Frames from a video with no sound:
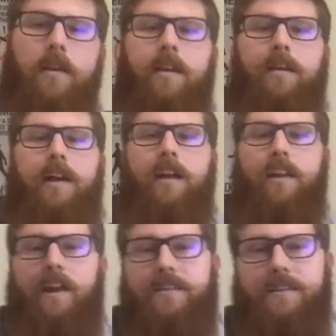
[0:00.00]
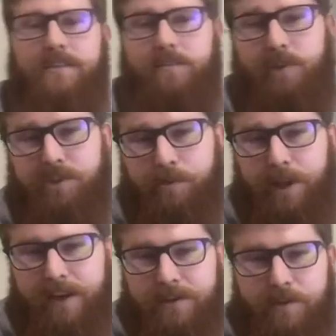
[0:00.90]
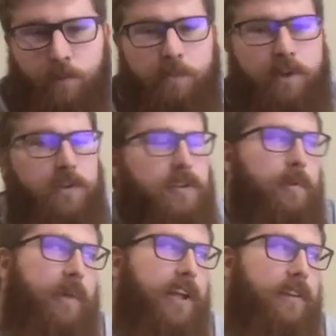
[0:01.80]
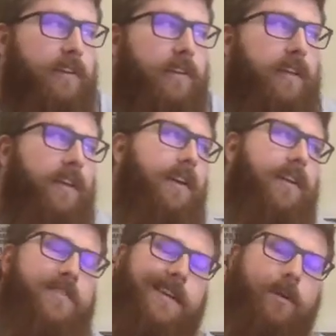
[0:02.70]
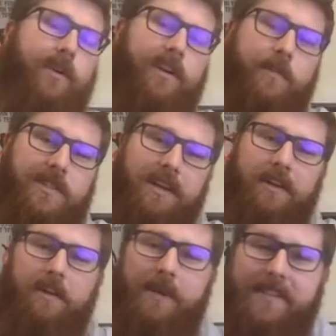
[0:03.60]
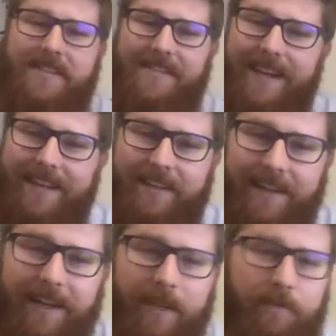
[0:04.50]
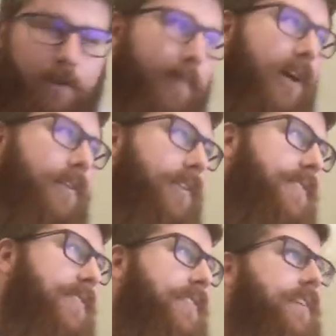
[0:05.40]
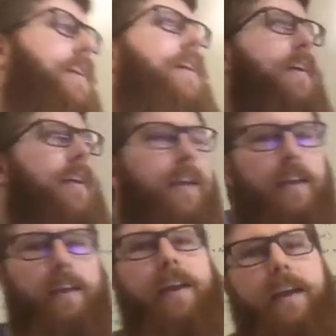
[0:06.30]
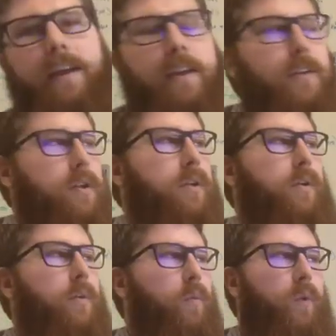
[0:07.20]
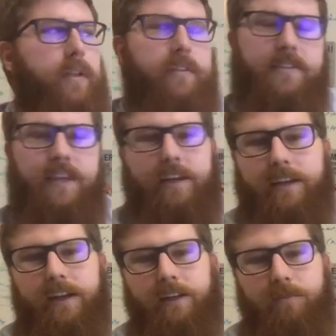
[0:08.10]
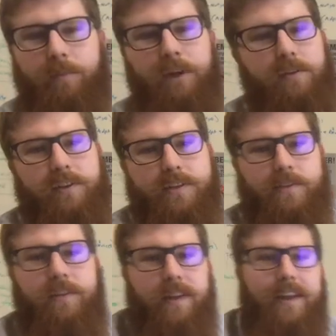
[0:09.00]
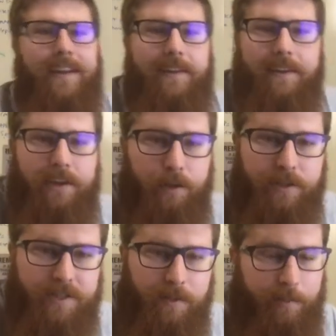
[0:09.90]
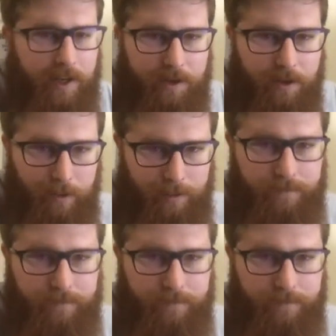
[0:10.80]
Hi class, this is Mr. Patterson with Bearded Debate. Today we're going to be talking about the second negative rebuttalist. And with the second negative rebuttalist, here is the main goal.